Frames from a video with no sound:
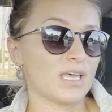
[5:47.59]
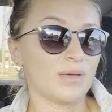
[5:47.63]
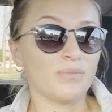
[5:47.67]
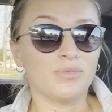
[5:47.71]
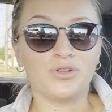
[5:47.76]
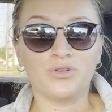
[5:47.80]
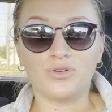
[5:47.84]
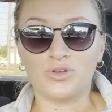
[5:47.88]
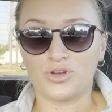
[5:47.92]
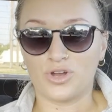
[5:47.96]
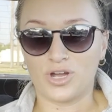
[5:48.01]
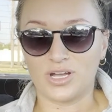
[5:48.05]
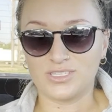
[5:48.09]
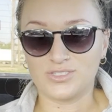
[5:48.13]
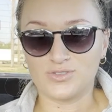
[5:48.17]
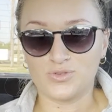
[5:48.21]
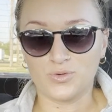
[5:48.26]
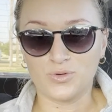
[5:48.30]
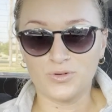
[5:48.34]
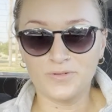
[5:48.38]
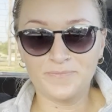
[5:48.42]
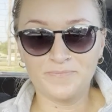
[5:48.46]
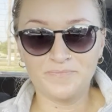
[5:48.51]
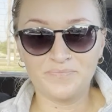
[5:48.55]
I've been doing grad
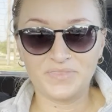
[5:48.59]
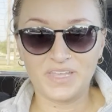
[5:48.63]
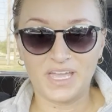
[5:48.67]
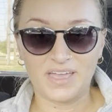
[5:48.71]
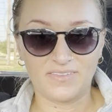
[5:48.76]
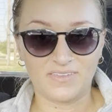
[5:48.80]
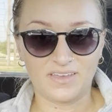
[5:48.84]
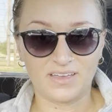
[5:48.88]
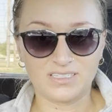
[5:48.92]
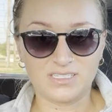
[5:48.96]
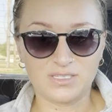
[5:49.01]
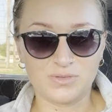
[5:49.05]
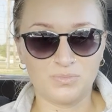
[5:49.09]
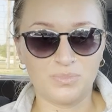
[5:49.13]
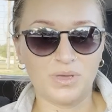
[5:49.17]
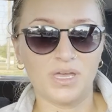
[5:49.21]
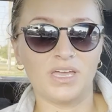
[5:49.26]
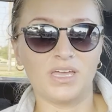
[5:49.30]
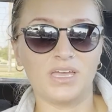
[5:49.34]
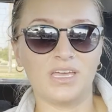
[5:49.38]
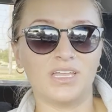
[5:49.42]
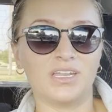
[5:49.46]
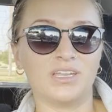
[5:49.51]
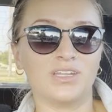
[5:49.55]
school and that's
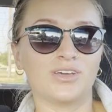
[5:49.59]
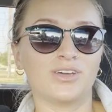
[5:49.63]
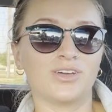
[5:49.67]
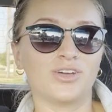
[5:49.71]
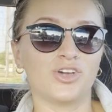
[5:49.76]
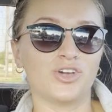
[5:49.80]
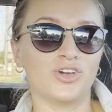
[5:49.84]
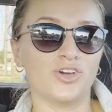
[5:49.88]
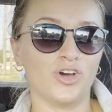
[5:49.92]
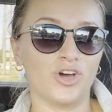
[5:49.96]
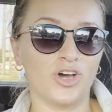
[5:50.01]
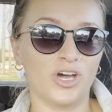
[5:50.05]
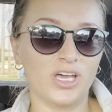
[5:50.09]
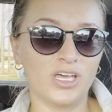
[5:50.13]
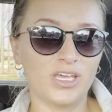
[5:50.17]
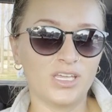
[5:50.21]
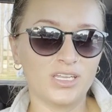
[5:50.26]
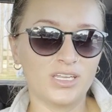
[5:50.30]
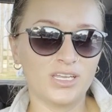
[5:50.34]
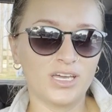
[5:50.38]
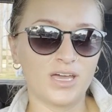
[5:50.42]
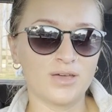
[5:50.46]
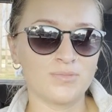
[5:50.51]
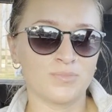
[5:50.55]
been
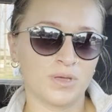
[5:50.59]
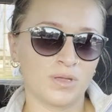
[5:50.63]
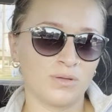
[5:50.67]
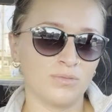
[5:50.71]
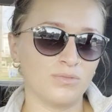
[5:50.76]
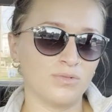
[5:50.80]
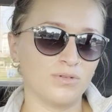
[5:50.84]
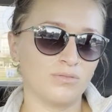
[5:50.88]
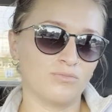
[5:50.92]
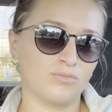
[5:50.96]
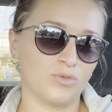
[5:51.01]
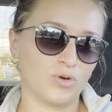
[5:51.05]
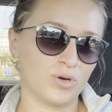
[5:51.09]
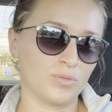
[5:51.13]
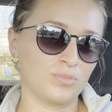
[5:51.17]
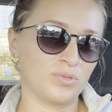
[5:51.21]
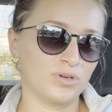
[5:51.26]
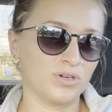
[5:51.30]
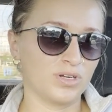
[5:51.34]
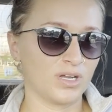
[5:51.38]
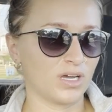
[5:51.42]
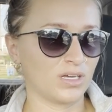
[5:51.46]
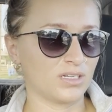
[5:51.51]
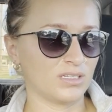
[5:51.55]
good. I've been more
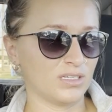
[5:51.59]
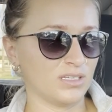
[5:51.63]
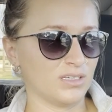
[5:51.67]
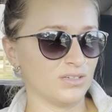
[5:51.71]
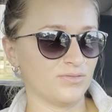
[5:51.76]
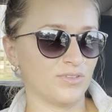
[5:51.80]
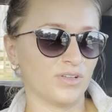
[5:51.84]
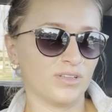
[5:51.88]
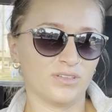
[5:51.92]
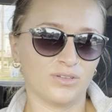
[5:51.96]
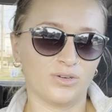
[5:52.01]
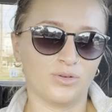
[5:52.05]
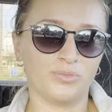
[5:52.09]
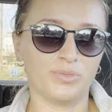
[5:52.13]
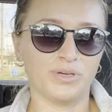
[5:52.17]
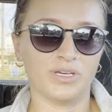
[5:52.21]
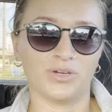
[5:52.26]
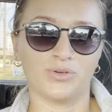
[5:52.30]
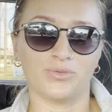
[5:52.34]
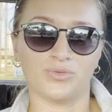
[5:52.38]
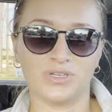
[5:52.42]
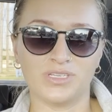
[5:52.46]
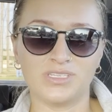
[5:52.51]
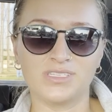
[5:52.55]
productive a little
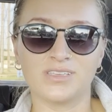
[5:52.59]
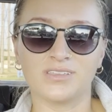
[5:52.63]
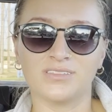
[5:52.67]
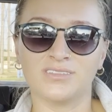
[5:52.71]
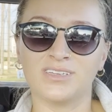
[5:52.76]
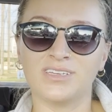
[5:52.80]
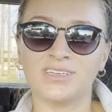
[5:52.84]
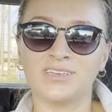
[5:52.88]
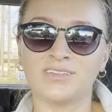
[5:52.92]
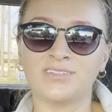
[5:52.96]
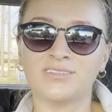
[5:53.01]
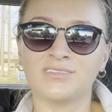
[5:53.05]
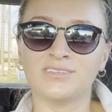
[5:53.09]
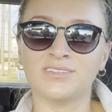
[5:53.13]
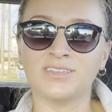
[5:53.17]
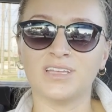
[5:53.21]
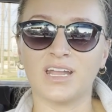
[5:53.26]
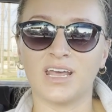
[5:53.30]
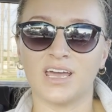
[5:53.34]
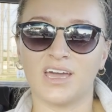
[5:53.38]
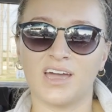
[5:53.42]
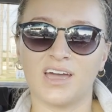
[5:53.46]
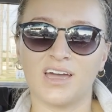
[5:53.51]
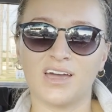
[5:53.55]
bit recently than
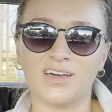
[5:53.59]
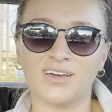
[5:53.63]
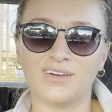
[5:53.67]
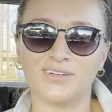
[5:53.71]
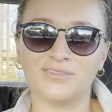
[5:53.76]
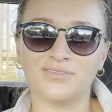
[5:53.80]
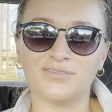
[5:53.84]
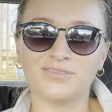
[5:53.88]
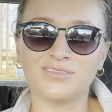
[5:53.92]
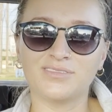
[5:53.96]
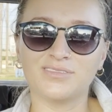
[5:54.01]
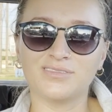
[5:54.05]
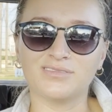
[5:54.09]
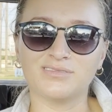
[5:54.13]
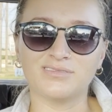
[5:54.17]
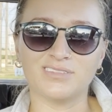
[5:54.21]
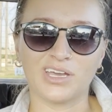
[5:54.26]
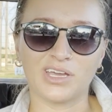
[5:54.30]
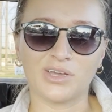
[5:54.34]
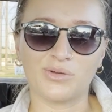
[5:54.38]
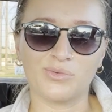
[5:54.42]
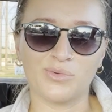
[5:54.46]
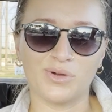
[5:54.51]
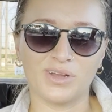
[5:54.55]
I have
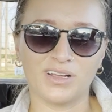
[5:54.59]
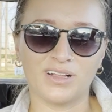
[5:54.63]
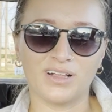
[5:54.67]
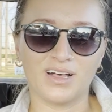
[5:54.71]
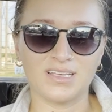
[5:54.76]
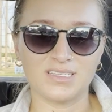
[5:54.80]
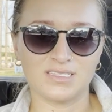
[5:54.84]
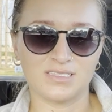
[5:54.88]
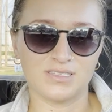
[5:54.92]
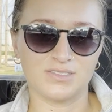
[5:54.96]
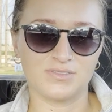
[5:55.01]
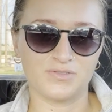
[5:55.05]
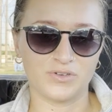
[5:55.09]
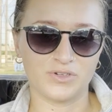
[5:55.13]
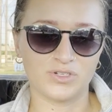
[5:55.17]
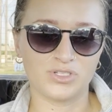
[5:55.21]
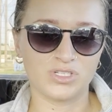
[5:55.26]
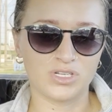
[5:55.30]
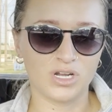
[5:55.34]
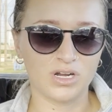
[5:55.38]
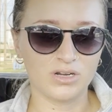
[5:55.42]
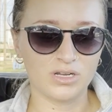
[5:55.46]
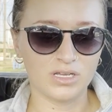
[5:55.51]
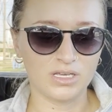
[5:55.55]
like when classes first
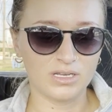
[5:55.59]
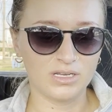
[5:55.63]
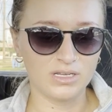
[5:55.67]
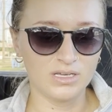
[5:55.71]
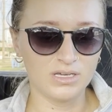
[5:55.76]
started.